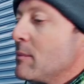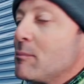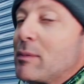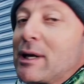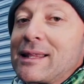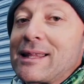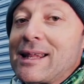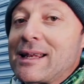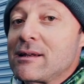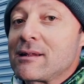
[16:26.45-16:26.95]

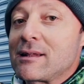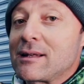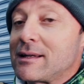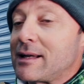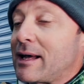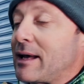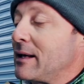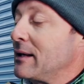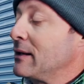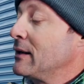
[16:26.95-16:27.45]
But at the end of the
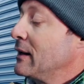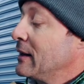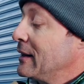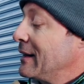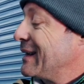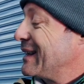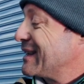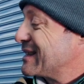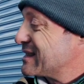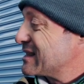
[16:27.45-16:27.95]
day,
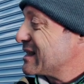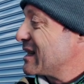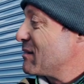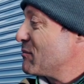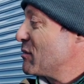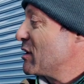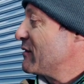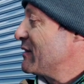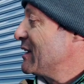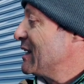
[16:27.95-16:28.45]
it's a
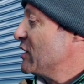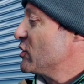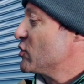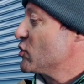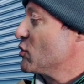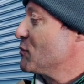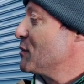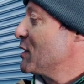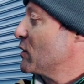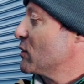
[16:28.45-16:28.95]
bit of an
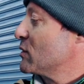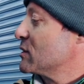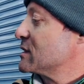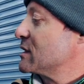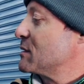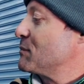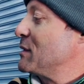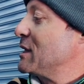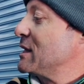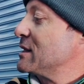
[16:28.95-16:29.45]
issue, because
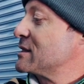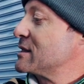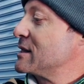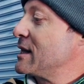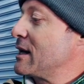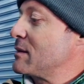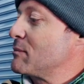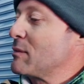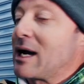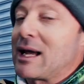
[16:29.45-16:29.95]
it means
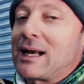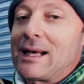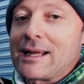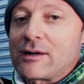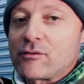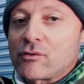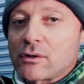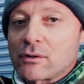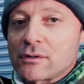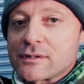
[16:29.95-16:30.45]
that my
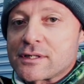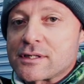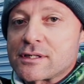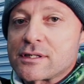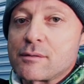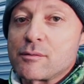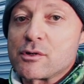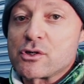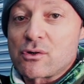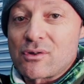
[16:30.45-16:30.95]
electrical
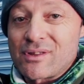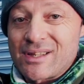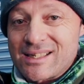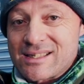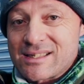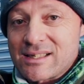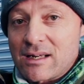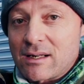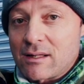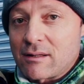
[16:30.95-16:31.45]
system is on
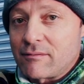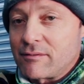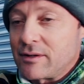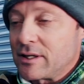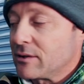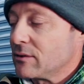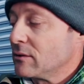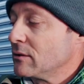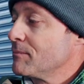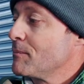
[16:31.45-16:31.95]
this side of the
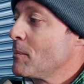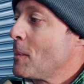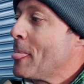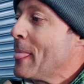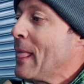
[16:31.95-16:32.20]
vehicle